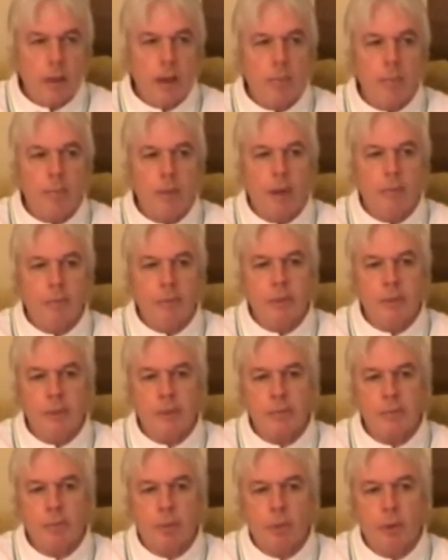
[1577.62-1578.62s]
up to
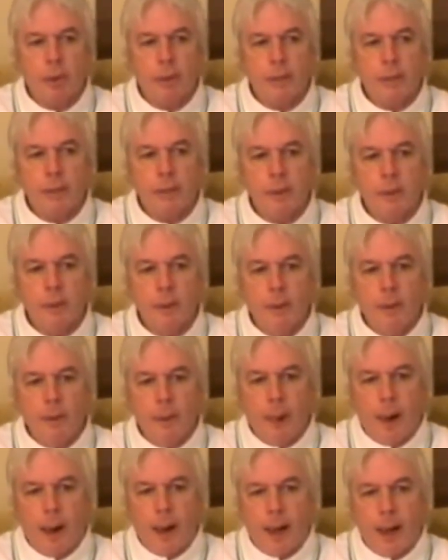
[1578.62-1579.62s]
this point.
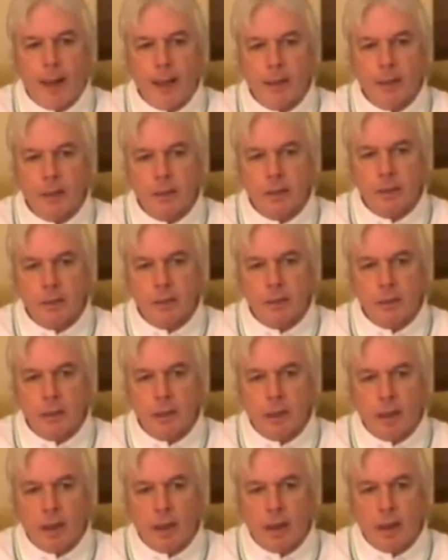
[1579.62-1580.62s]
And
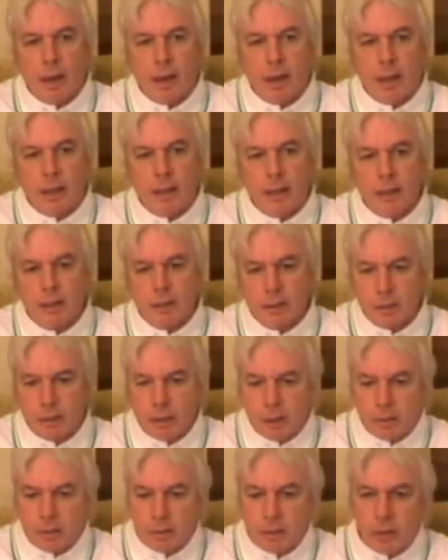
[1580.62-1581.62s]
in
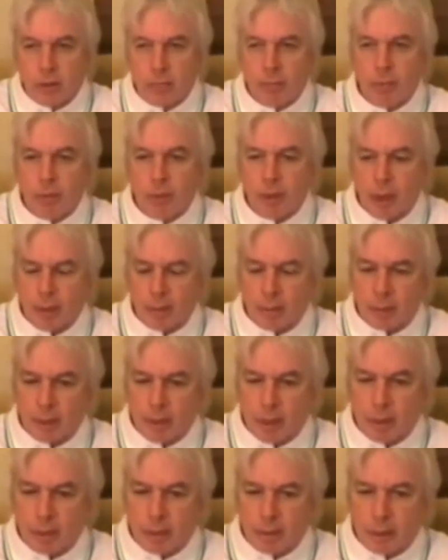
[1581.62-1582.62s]
this new book, I'm
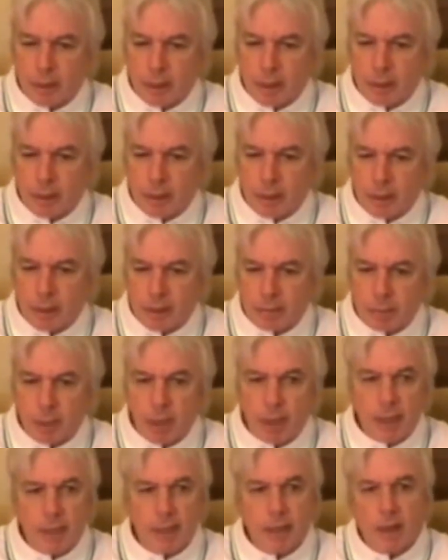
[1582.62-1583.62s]
going to
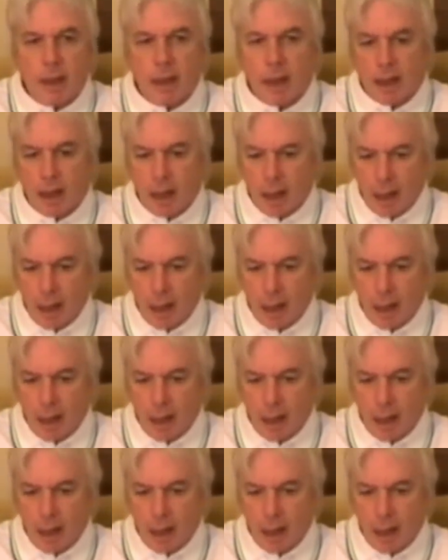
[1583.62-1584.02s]
explain